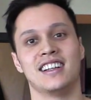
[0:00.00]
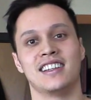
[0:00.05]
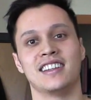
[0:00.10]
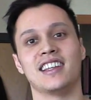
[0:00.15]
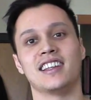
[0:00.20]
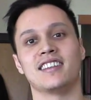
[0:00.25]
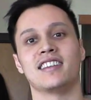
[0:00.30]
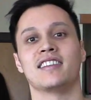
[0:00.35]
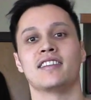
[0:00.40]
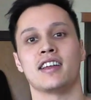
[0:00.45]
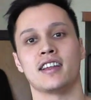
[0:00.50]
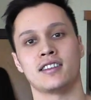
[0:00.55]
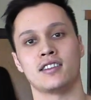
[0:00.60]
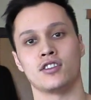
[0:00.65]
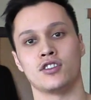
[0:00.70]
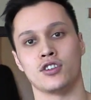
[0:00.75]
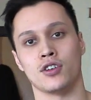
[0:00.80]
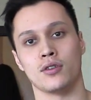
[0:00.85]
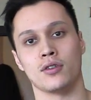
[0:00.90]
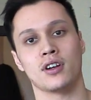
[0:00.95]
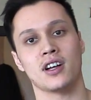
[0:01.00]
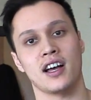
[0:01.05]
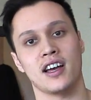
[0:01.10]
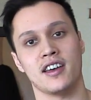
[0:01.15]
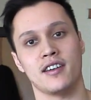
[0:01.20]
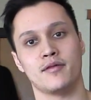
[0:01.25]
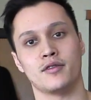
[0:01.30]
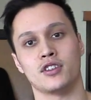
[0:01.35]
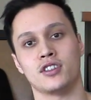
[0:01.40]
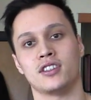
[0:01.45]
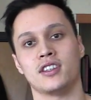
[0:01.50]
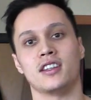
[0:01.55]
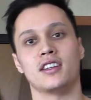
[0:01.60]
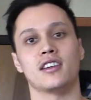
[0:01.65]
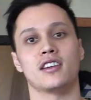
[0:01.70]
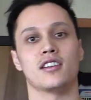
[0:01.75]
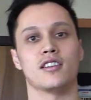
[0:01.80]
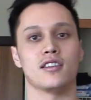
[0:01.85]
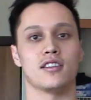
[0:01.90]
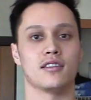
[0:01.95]
That, that's a joke. I am just
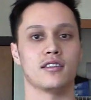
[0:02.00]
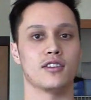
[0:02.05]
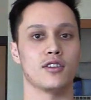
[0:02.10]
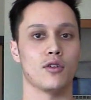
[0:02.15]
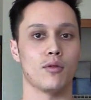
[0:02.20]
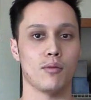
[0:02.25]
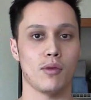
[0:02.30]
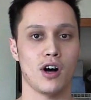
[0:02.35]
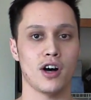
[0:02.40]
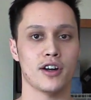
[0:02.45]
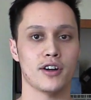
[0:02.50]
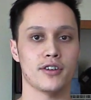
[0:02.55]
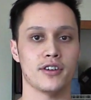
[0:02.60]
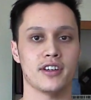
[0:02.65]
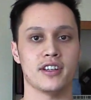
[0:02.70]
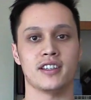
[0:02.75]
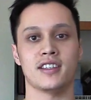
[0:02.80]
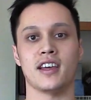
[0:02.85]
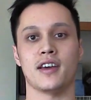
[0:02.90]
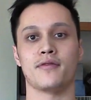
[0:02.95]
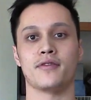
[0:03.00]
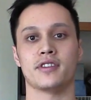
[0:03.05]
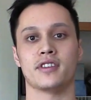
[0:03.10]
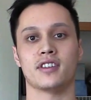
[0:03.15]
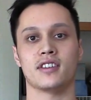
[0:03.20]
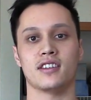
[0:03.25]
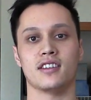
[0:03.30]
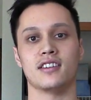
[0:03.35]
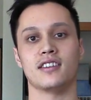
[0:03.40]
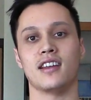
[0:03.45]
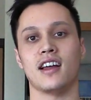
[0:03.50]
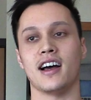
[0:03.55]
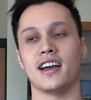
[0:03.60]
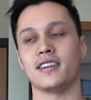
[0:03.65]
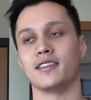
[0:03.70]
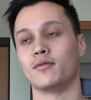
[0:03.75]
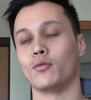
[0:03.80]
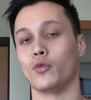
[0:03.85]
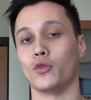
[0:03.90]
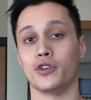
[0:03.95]
eating in a you know moderate deficit.
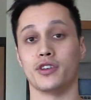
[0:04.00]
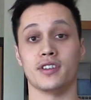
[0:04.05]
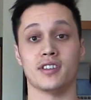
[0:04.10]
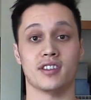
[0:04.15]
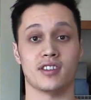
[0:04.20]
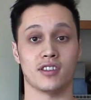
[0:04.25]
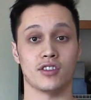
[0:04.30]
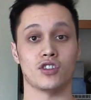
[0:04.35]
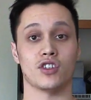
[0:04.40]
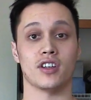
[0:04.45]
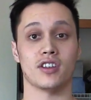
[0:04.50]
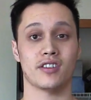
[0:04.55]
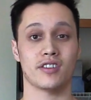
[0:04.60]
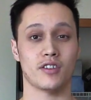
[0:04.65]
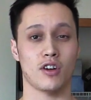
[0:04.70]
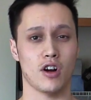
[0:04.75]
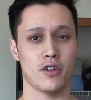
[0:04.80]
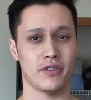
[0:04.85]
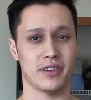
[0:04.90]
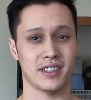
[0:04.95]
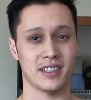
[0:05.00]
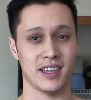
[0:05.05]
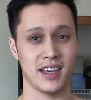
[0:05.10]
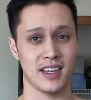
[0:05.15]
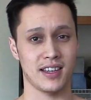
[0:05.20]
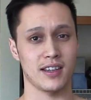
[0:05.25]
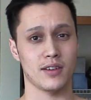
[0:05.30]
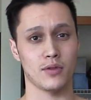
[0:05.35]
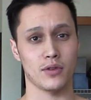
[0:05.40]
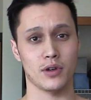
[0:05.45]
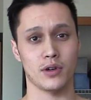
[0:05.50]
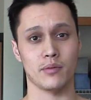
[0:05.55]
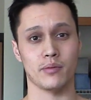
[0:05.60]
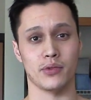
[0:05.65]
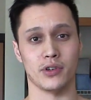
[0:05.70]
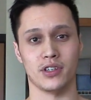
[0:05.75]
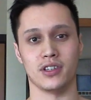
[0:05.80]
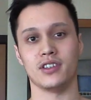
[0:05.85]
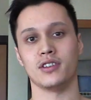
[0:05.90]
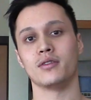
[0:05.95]
I wouldn't suggest starving to anyone,
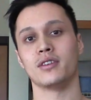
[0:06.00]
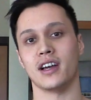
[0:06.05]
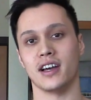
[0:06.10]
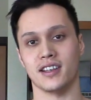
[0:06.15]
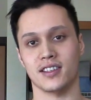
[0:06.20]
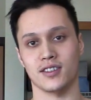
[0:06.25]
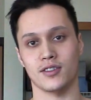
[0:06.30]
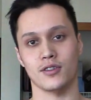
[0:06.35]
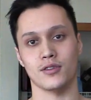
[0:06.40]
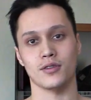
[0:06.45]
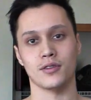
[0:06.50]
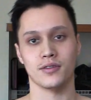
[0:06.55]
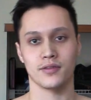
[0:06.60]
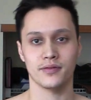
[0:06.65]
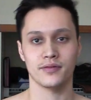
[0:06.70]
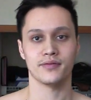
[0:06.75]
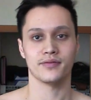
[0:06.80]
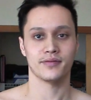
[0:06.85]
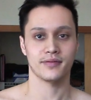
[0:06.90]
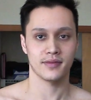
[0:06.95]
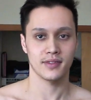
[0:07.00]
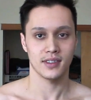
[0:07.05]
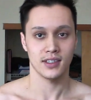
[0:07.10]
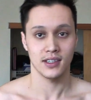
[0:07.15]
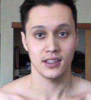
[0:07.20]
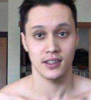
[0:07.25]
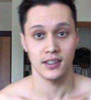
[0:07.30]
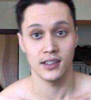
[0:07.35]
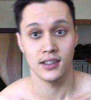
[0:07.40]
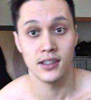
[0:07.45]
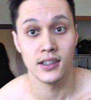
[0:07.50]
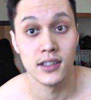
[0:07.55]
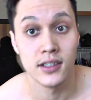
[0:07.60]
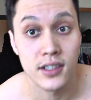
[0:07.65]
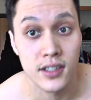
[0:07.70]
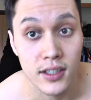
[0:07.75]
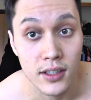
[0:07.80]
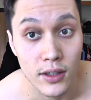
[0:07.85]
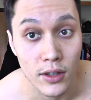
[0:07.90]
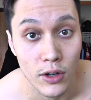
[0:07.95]
but you guys know.
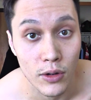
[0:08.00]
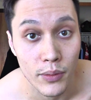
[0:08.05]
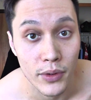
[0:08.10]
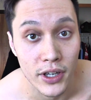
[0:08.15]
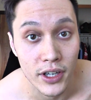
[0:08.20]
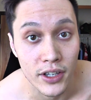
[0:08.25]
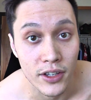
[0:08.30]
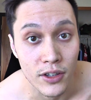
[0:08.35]
Just a little bit of